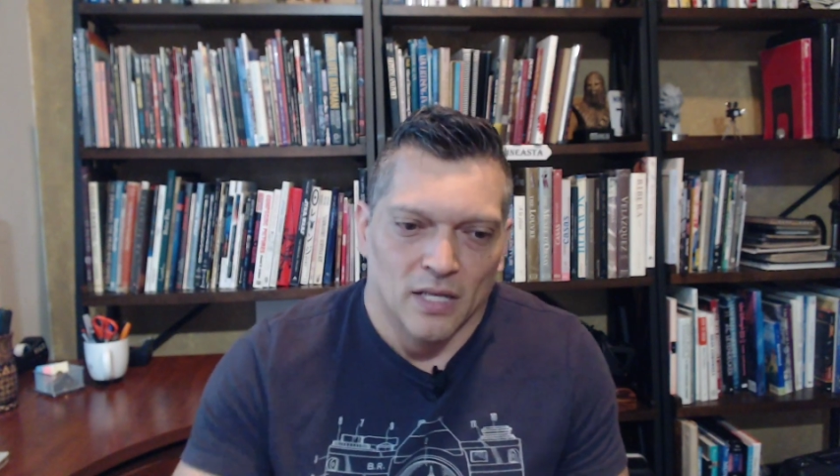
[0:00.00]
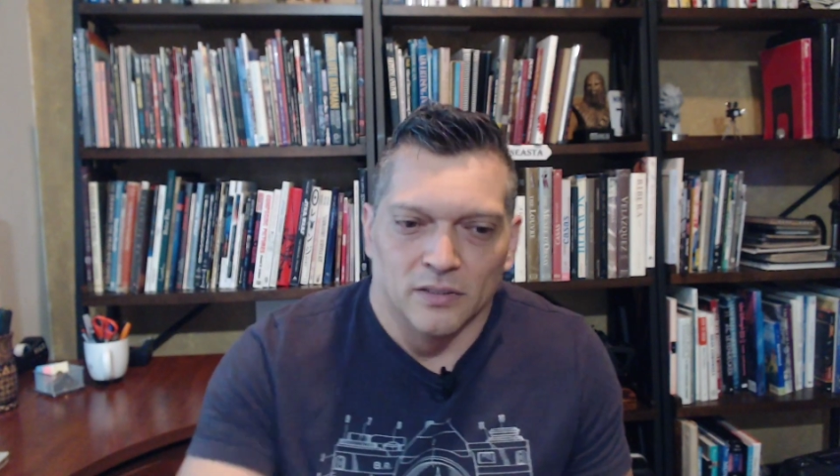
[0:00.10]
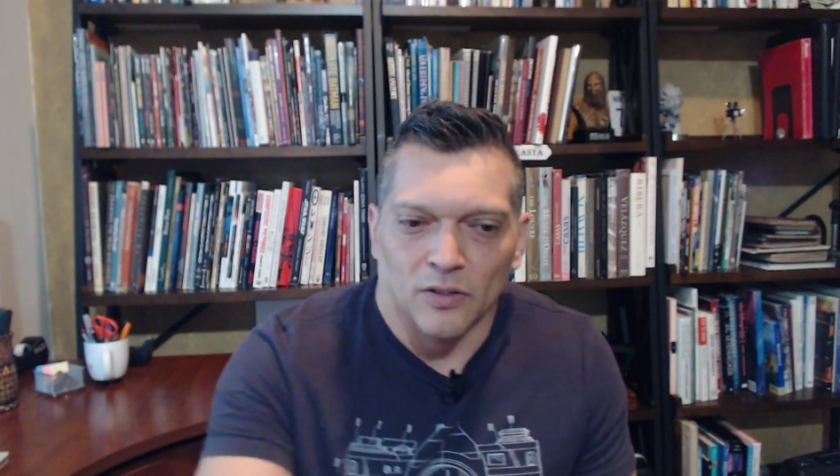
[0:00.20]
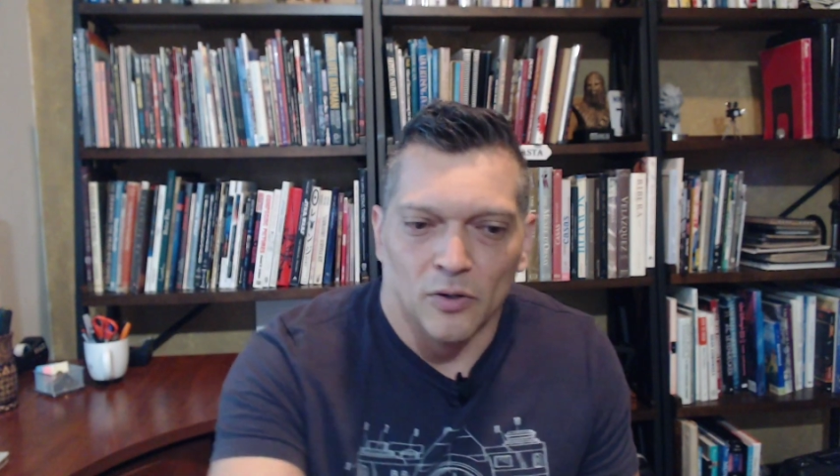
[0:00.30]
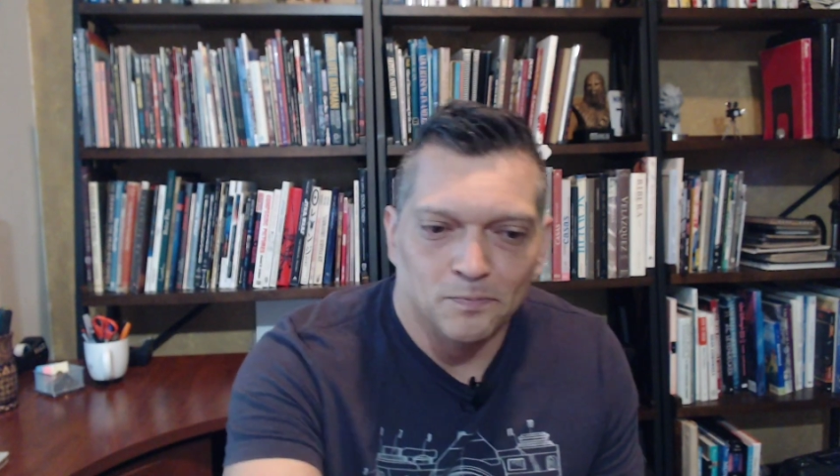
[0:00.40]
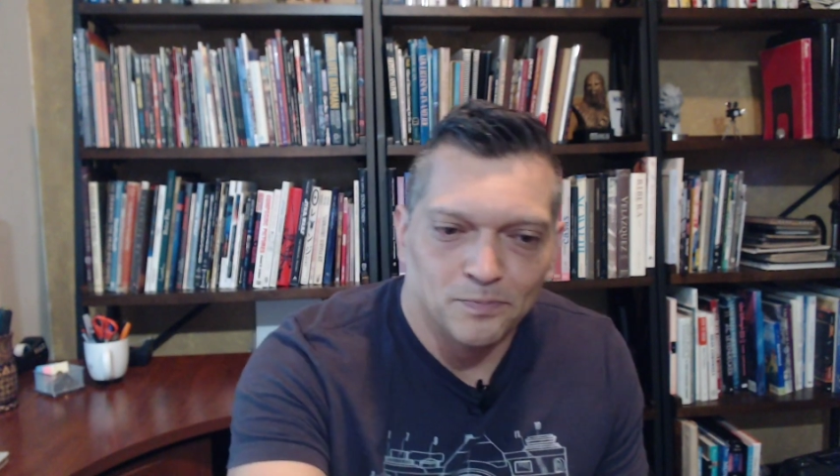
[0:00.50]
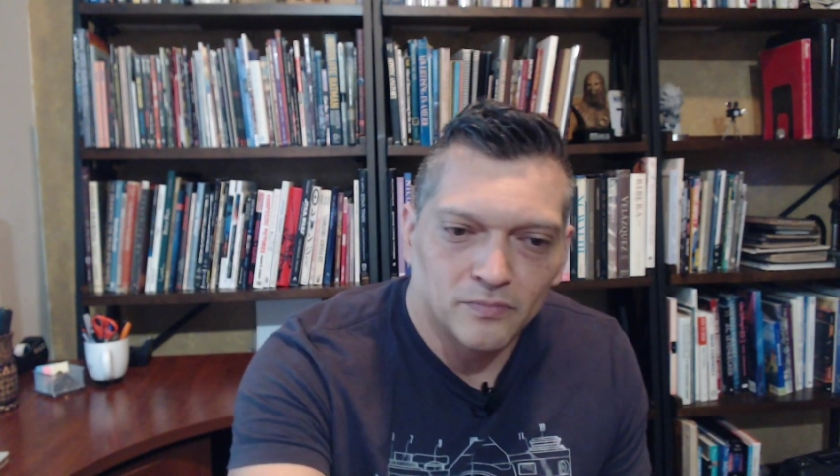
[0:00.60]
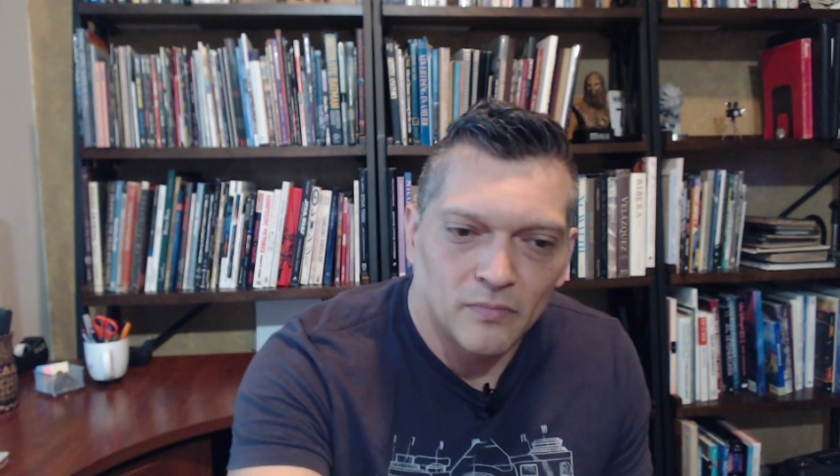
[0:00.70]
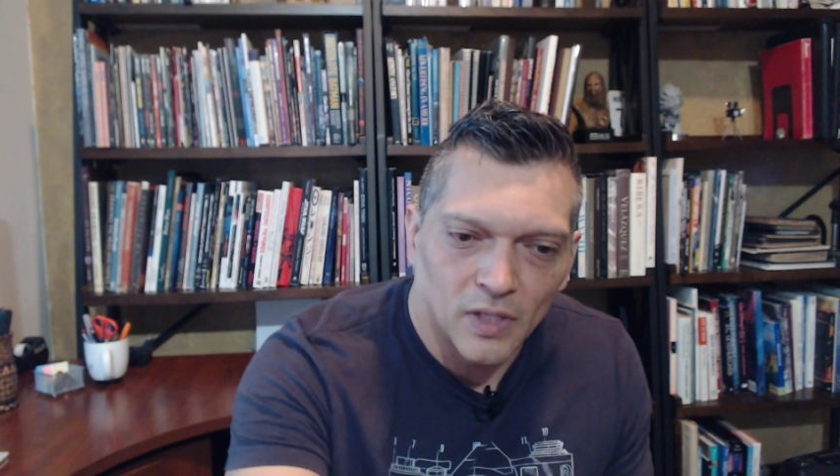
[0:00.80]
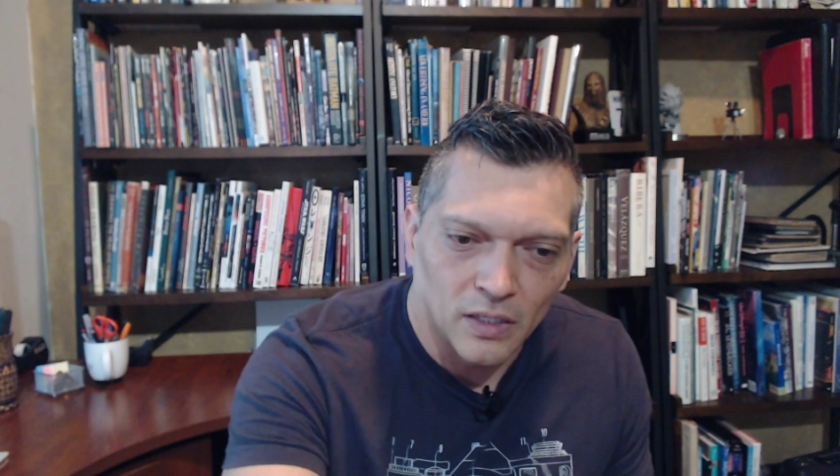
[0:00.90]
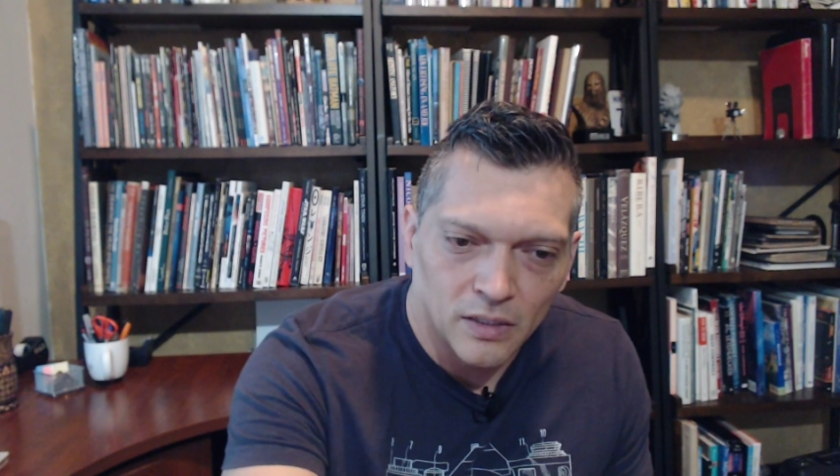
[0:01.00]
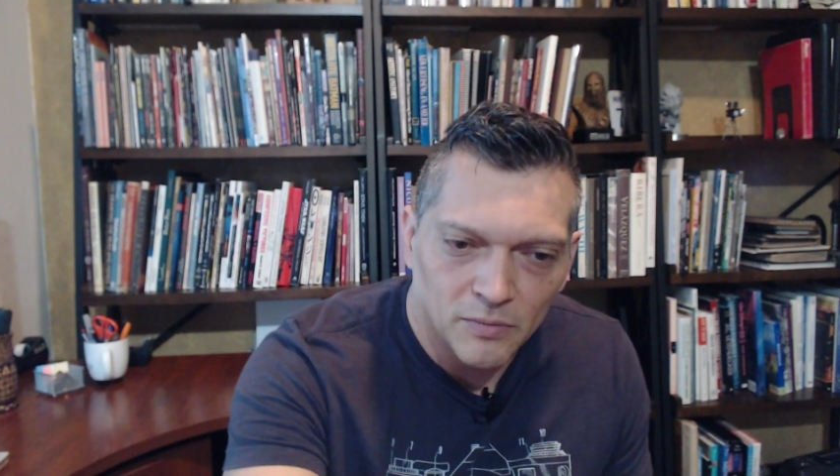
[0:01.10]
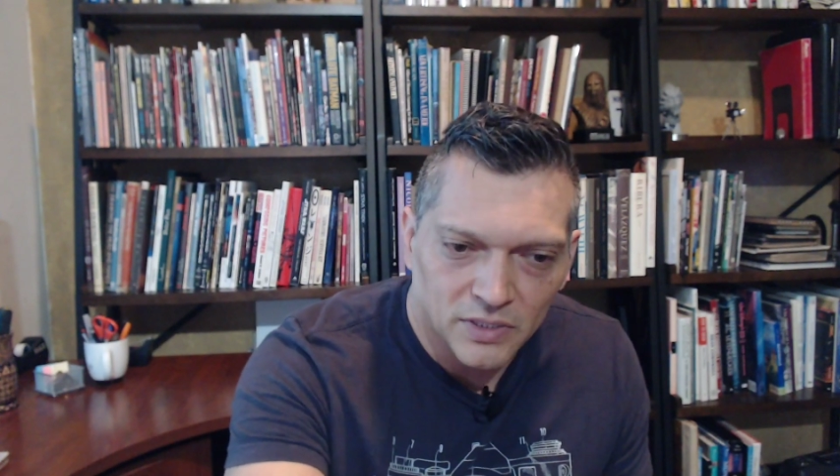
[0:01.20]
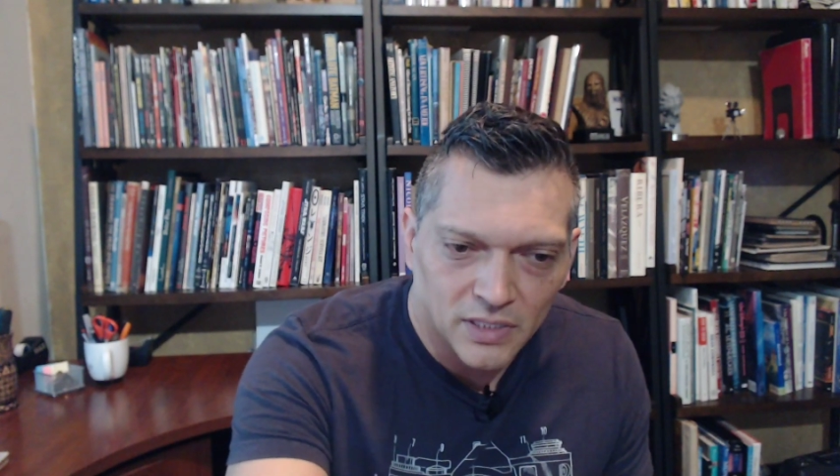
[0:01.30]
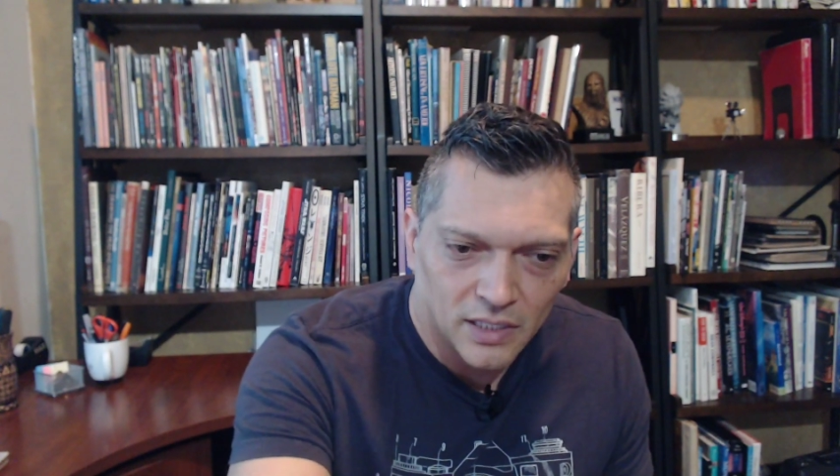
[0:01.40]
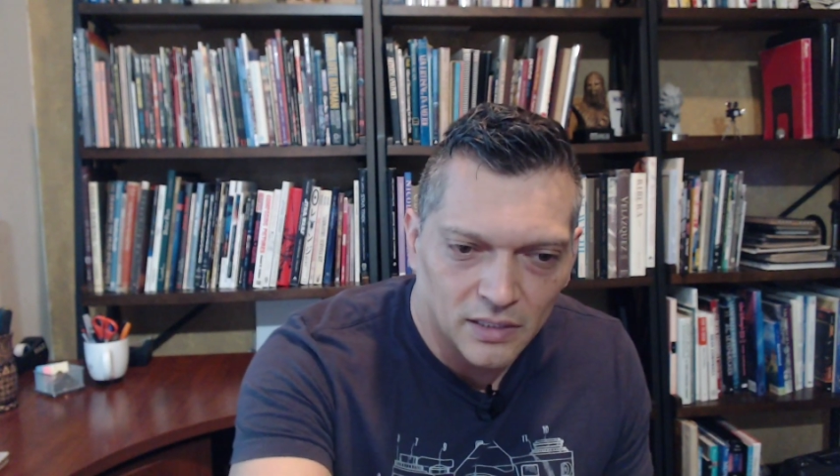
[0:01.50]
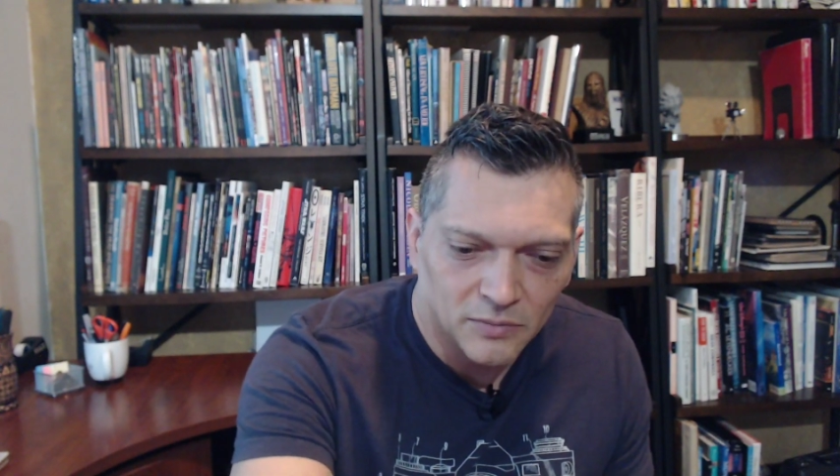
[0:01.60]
So give me a second.